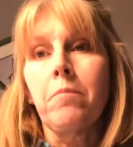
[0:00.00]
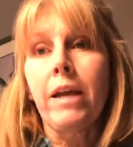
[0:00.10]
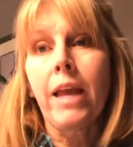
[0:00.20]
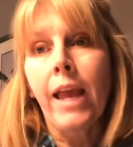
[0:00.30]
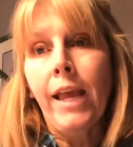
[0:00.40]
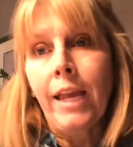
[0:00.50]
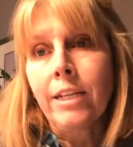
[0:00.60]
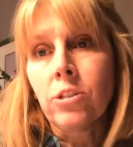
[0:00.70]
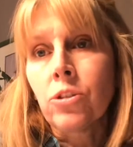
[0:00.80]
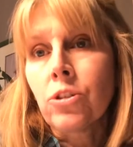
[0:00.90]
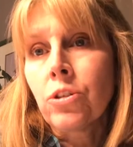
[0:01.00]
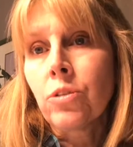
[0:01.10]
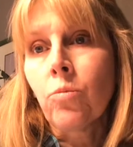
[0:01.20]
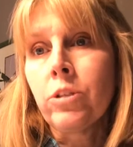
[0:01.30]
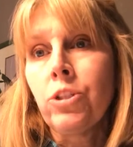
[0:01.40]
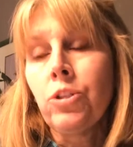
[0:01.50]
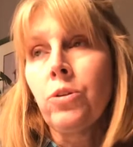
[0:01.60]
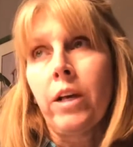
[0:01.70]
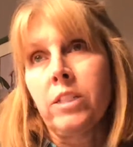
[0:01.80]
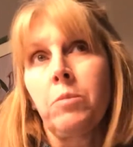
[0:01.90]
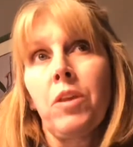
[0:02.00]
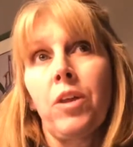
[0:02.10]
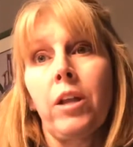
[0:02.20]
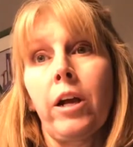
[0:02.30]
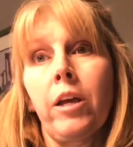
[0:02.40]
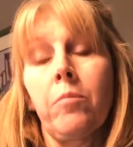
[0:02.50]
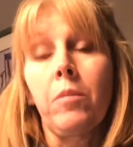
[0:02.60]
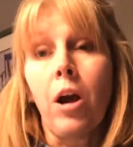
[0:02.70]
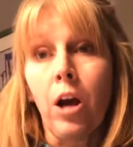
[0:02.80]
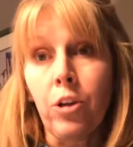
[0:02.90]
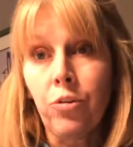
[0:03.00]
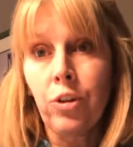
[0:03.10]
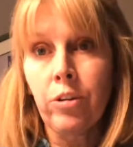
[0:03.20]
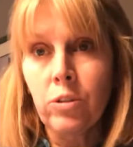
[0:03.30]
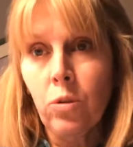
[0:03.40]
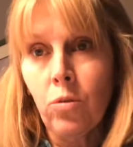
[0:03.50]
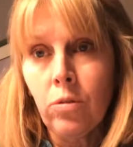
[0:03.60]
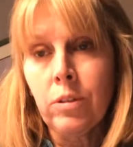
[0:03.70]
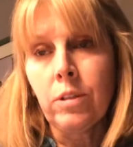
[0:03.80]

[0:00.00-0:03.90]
my age, would you estimate that I'm 100 years old?